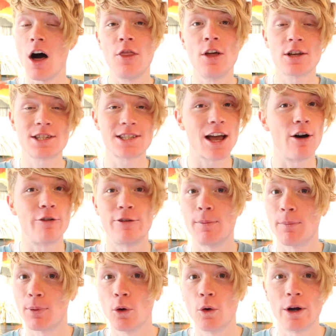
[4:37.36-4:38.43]
other
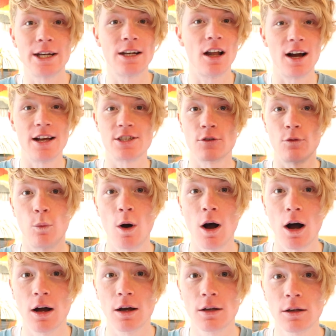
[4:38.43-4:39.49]
self-employed lines of
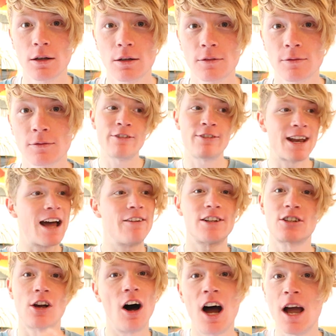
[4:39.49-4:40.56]
work, you don't even have
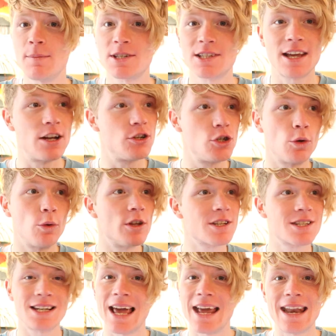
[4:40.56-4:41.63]
a time schedule
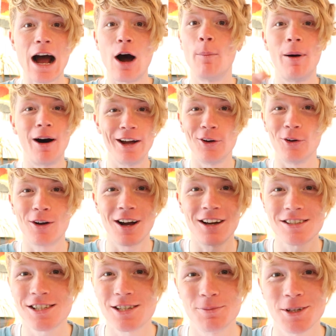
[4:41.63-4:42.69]
that's laid out by your
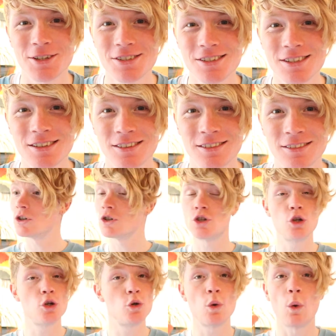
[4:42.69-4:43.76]
customers. You can
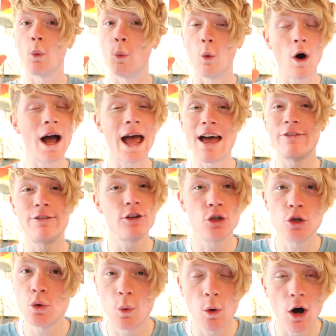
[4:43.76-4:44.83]
do whatever
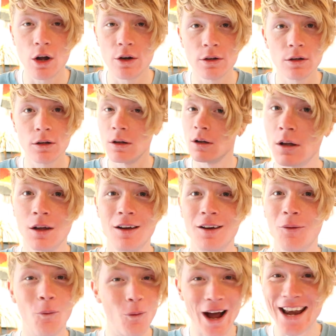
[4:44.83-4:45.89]
you want,
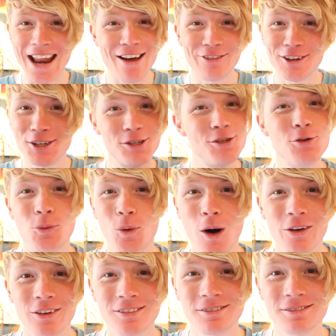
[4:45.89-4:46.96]
whenever you
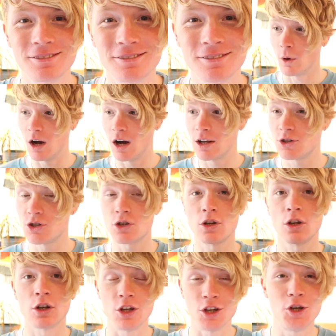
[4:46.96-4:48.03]
want. In other
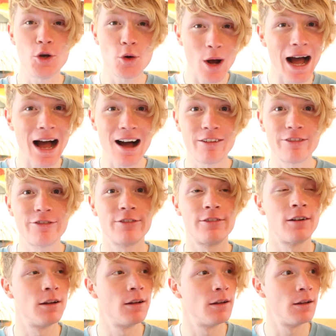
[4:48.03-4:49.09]
words, you have,
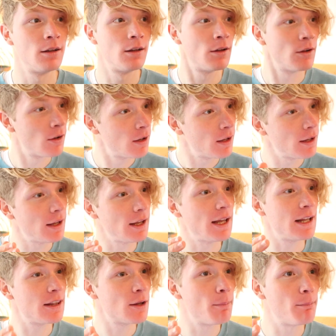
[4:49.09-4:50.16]

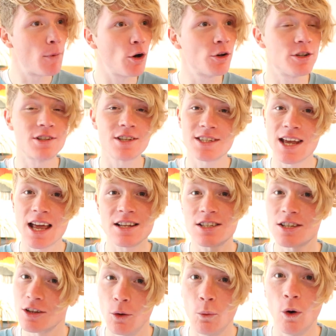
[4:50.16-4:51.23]
in the modern
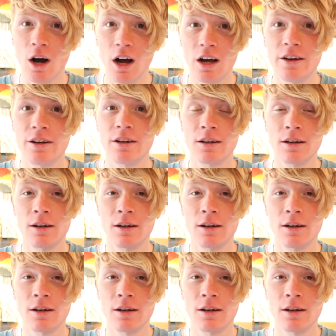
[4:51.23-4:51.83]
sense of the word,